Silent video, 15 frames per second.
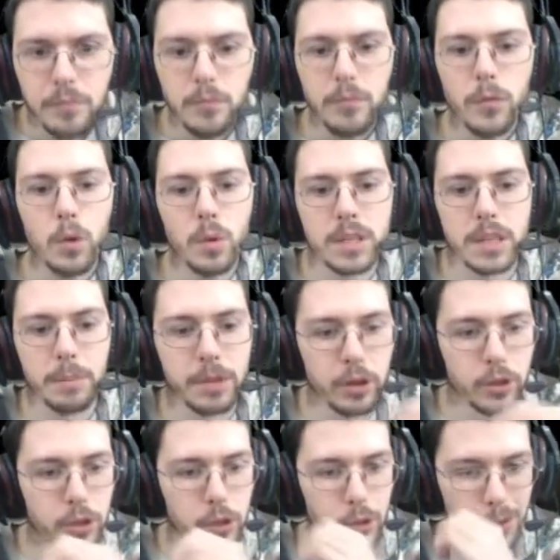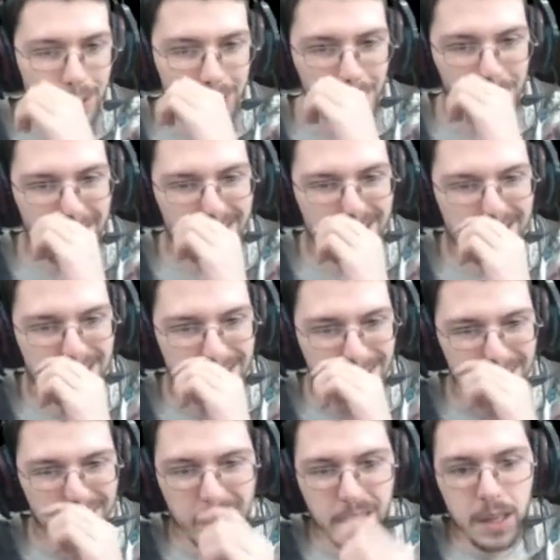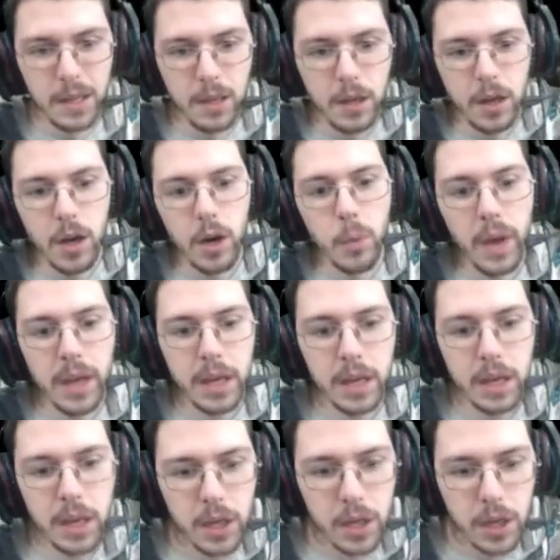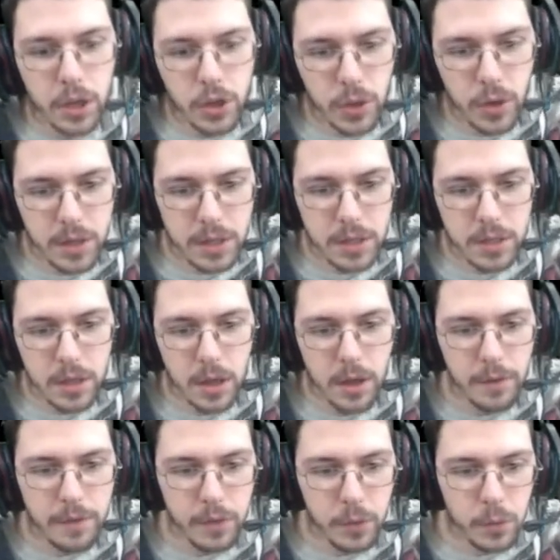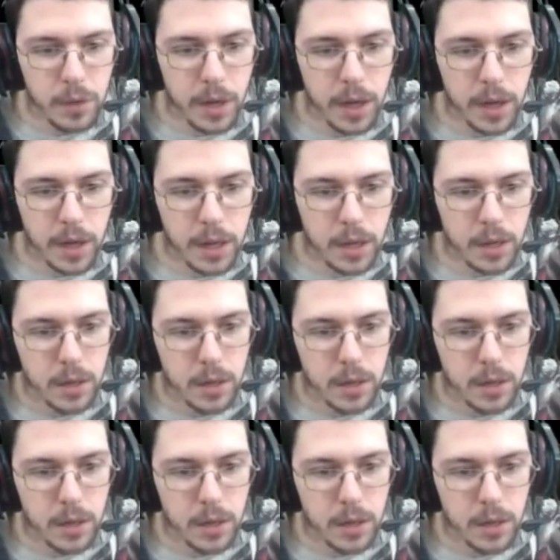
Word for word: What's up, little dude? Quest. Awakening. Traces of Udana.